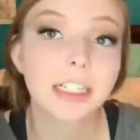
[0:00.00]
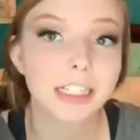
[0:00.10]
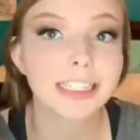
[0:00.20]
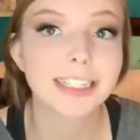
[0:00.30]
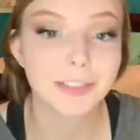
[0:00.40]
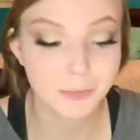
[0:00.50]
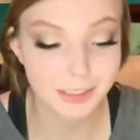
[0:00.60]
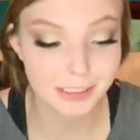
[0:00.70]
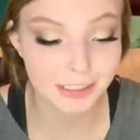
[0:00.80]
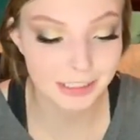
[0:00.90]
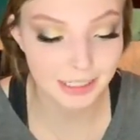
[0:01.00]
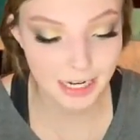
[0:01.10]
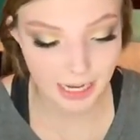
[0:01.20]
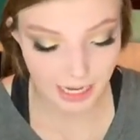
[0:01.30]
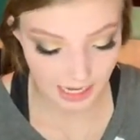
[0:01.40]
This stuff's really good.
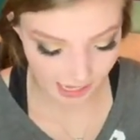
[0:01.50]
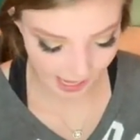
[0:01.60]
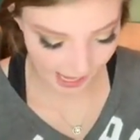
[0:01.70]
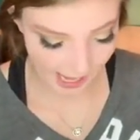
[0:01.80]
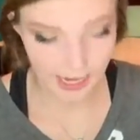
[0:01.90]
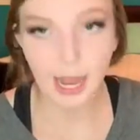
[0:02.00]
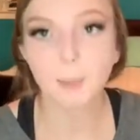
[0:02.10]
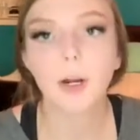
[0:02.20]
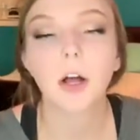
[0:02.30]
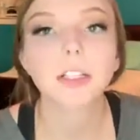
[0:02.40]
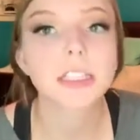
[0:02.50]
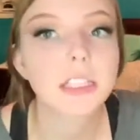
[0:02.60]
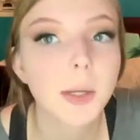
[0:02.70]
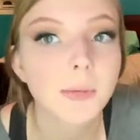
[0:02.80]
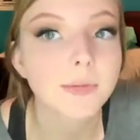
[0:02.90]
And I put on
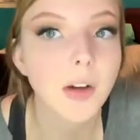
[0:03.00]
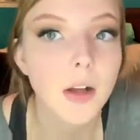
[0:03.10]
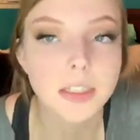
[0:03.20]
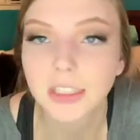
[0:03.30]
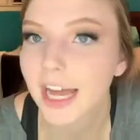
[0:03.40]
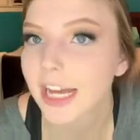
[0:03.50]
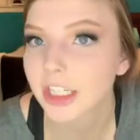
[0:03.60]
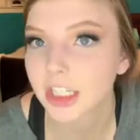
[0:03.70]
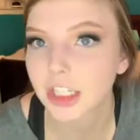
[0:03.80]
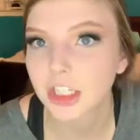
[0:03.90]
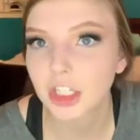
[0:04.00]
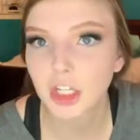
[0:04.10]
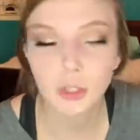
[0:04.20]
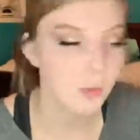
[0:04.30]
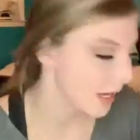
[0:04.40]
some false lashes
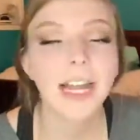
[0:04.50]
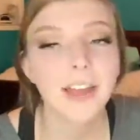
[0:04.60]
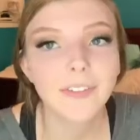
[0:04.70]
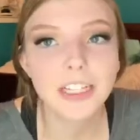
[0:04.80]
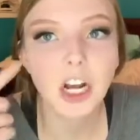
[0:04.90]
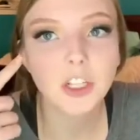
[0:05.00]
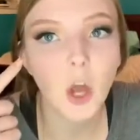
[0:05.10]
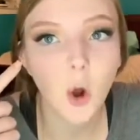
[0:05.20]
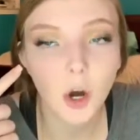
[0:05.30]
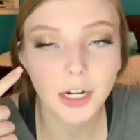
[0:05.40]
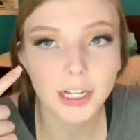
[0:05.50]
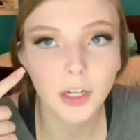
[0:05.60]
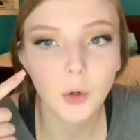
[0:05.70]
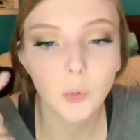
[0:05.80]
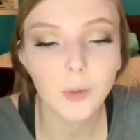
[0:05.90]
too. And these are the
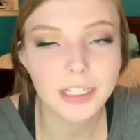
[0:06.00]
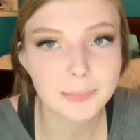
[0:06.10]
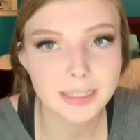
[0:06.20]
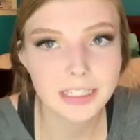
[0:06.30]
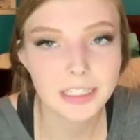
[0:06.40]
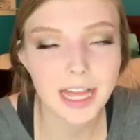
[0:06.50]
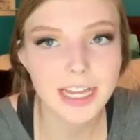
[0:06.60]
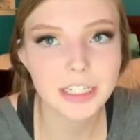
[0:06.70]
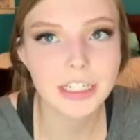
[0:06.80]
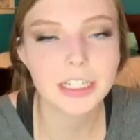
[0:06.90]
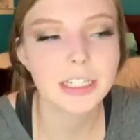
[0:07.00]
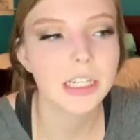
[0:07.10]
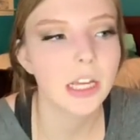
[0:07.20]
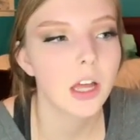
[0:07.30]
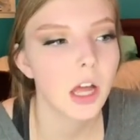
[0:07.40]
Ardell Wispies lashes.
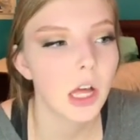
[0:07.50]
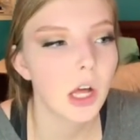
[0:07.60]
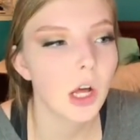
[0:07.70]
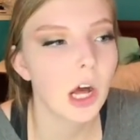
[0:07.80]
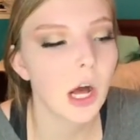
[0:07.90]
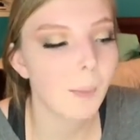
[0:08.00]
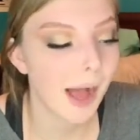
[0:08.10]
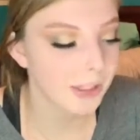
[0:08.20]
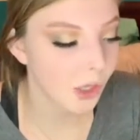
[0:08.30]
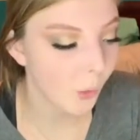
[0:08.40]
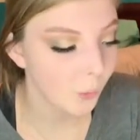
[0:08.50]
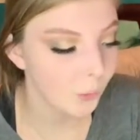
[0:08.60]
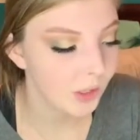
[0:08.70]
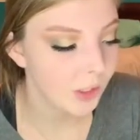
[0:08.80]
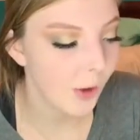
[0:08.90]
I don't
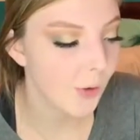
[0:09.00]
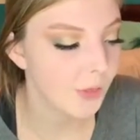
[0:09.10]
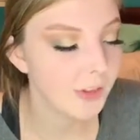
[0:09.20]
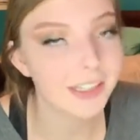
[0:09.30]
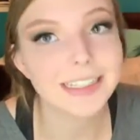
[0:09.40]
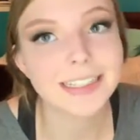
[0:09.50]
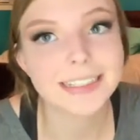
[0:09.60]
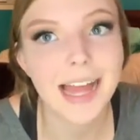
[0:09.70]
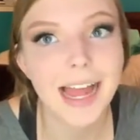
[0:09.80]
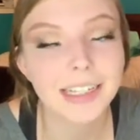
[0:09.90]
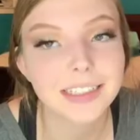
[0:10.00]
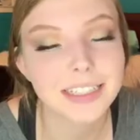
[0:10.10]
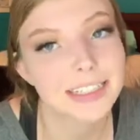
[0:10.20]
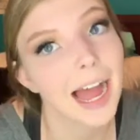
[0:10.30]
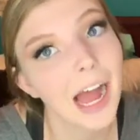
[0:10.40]
really know the exact
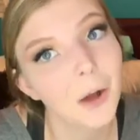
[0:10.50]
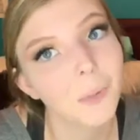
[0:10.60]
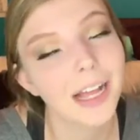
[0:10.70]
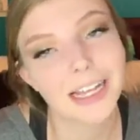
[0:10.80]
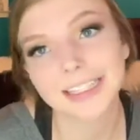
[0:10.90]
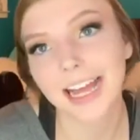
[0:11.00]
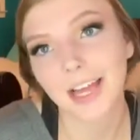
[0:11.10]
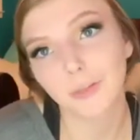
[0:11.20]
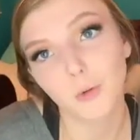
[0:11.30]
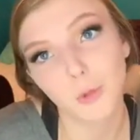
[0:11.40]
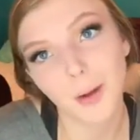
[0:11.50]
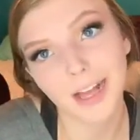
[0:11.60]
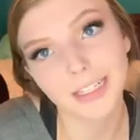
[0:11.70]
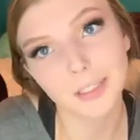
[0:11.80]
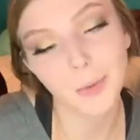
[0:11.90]
style because I threw the
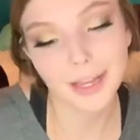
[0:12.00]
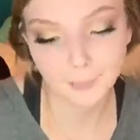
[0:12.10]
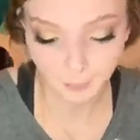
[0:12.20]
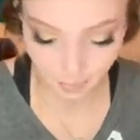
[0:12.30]
box away.